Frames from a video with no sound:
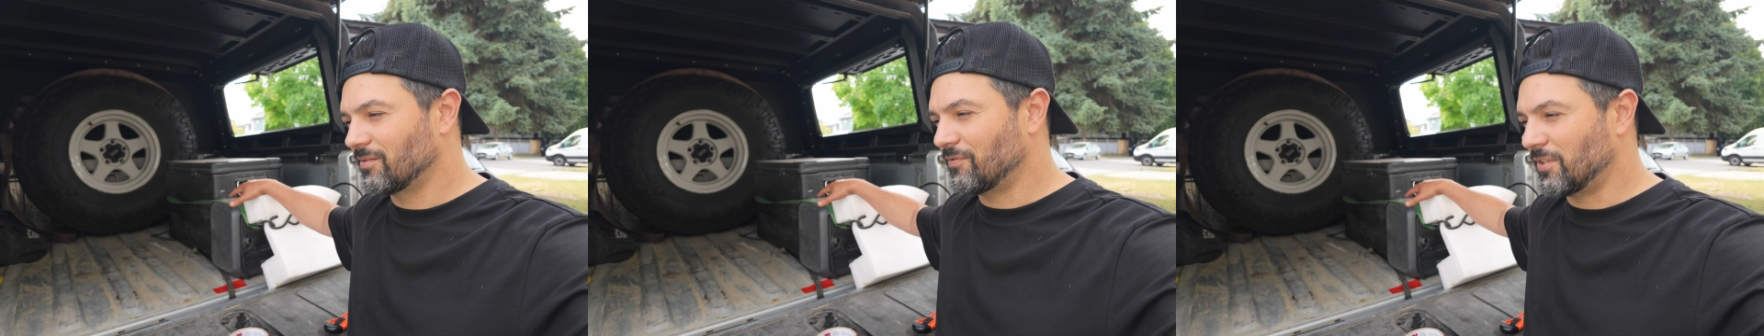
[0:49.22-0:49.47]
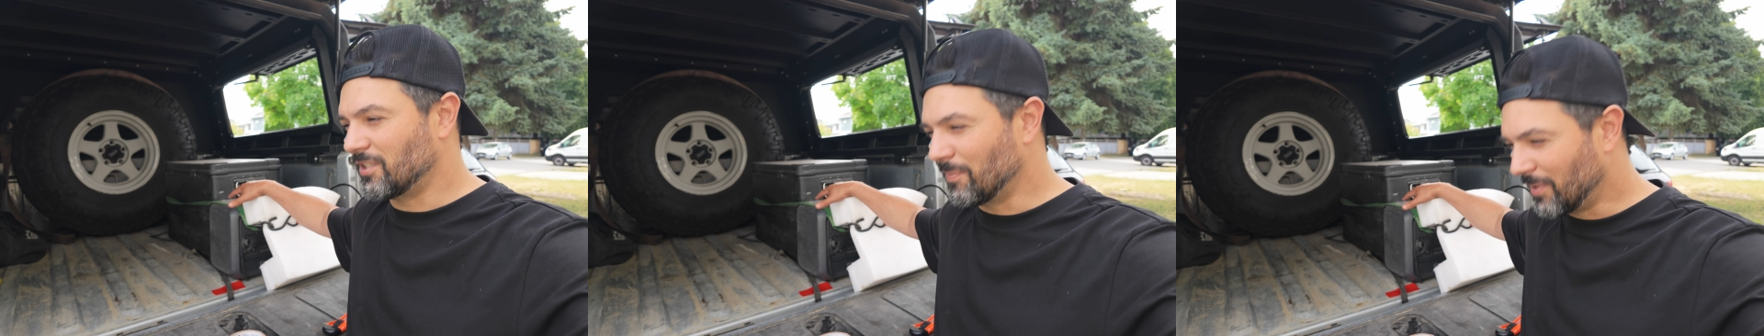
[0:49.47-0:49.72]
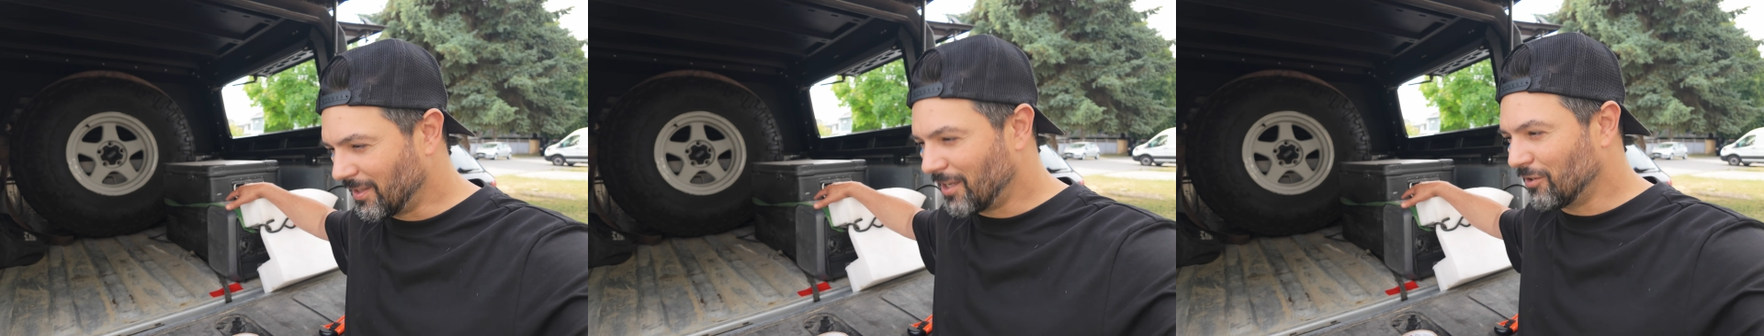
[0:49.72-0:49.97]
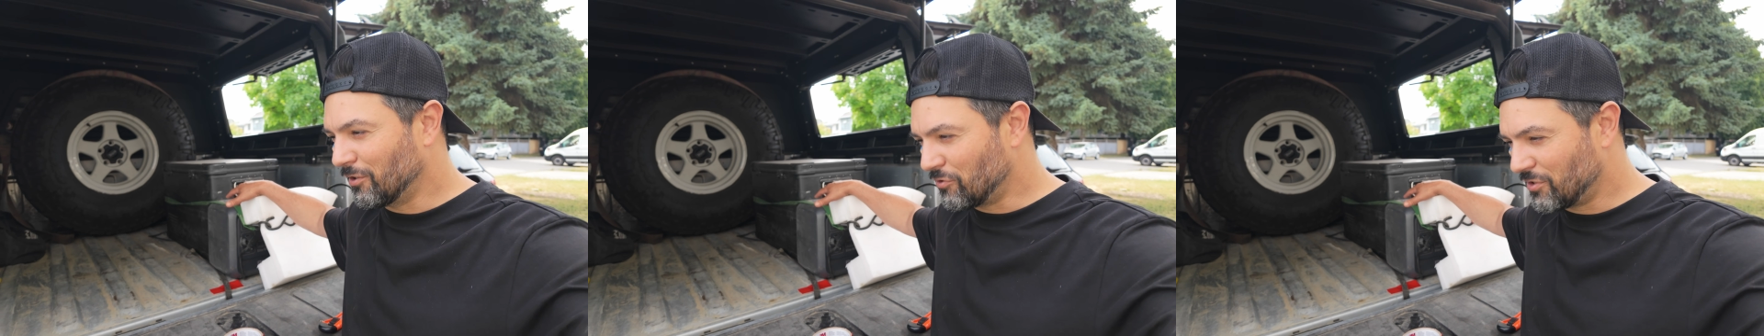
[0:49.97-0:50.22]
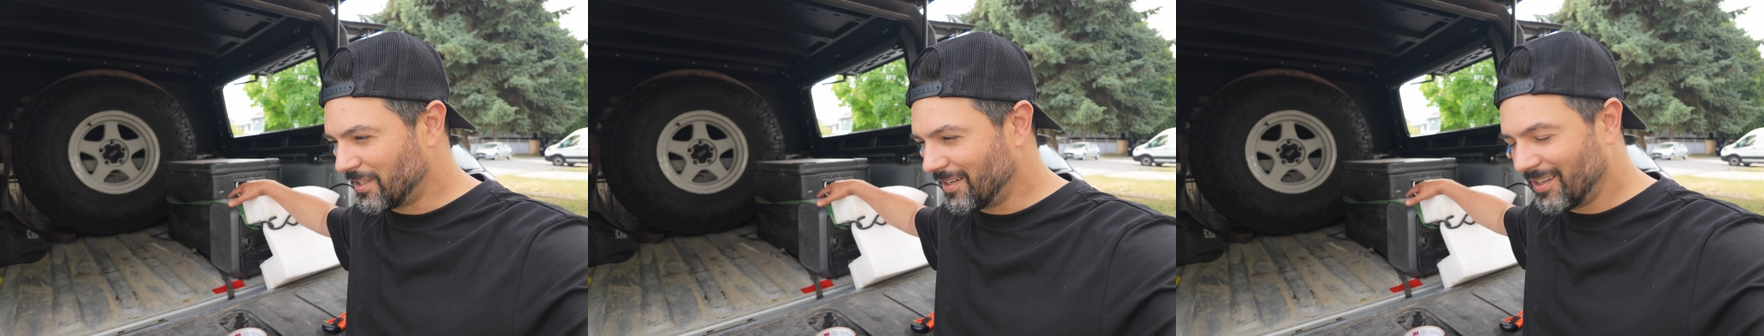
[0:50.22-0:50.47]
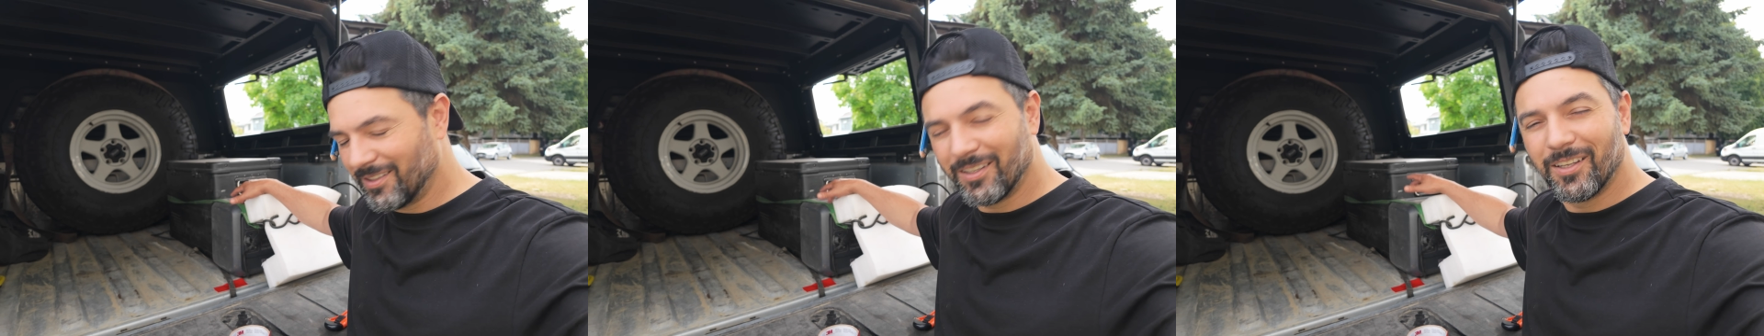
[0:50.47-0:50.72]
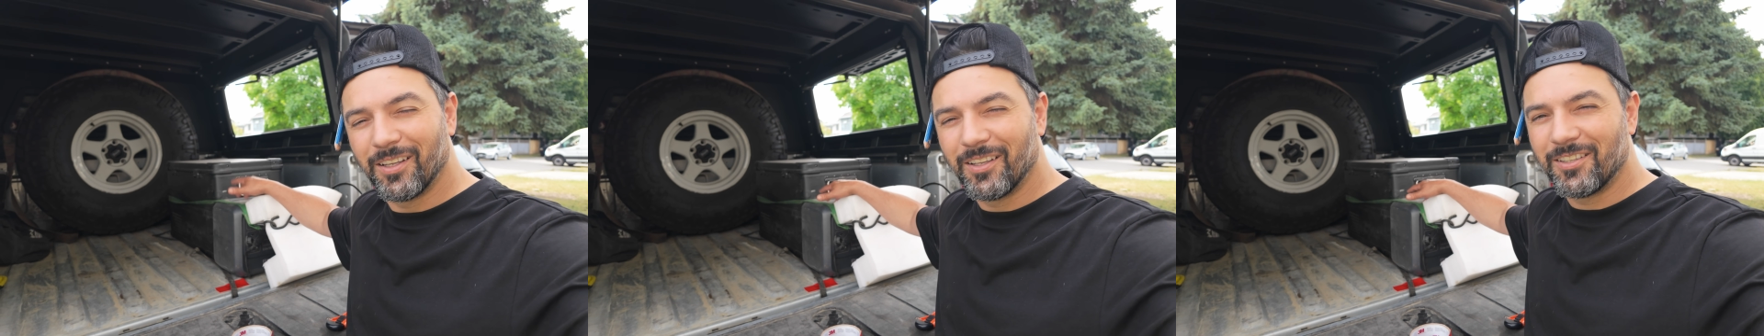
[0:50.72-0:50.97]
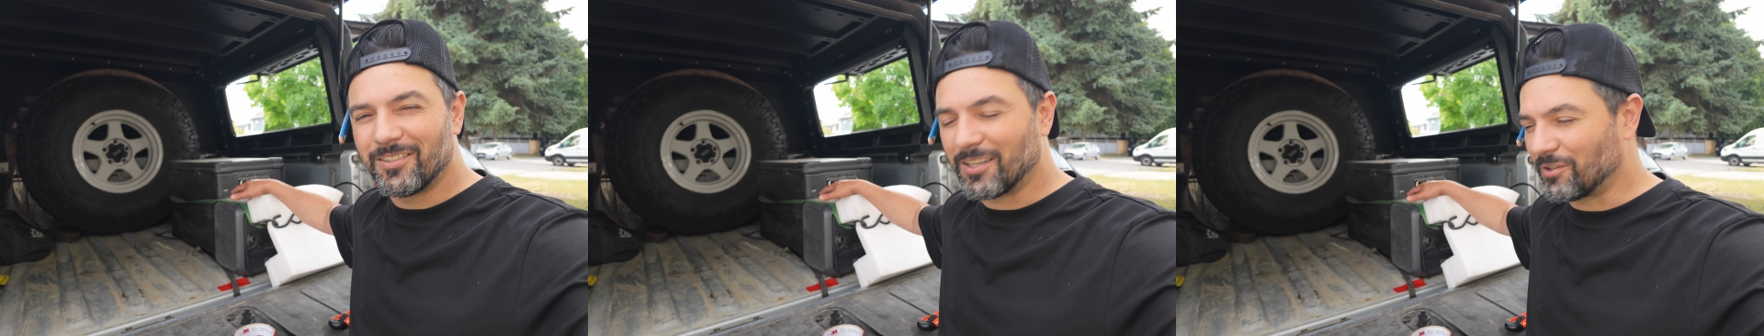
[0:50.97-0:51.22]
If it's something that you're interested in,
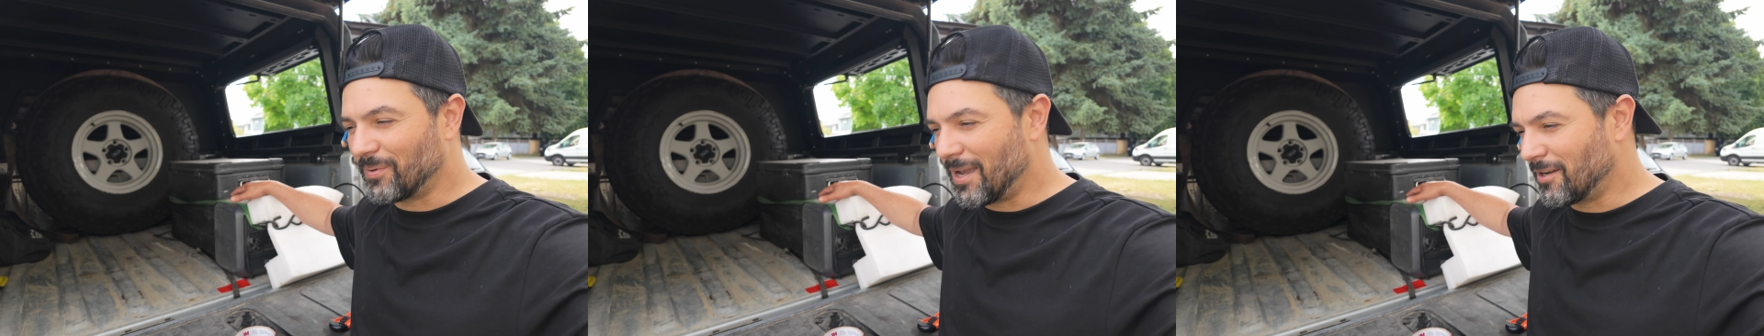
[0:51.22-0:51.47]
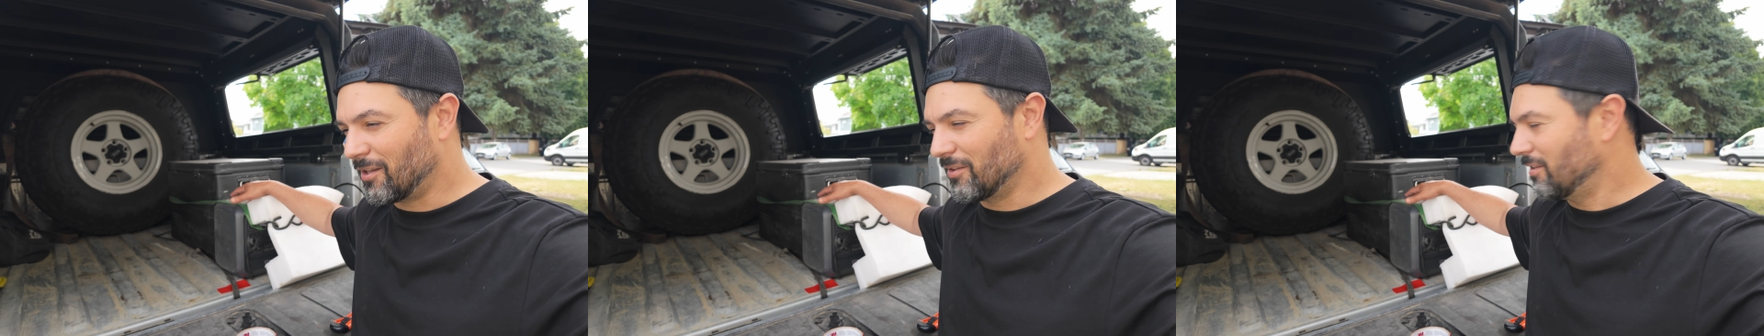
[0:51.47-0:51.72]
stick around.